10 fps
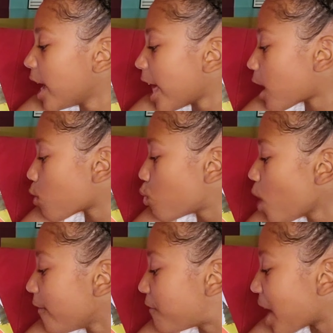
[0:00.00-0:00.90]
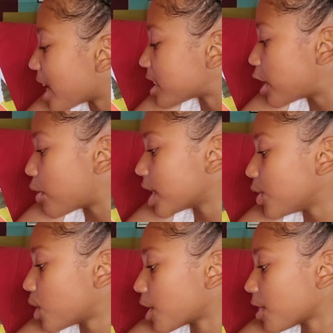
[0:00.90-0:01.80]
And I run fast going
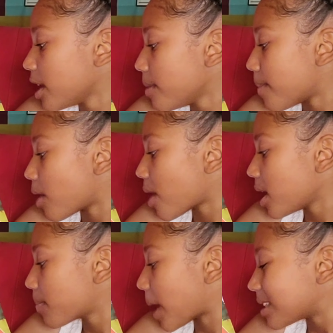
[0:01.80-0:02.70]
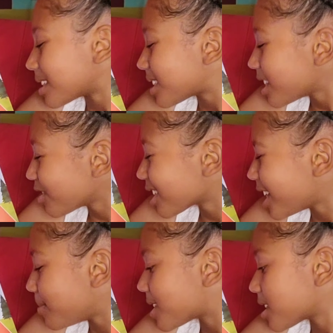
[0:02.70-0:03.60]
north. My running pace is still
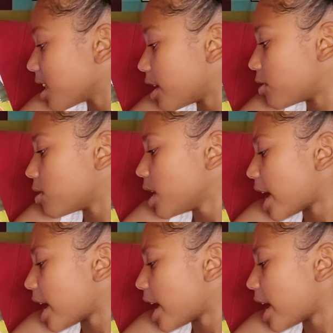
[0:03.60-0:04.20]
seems slow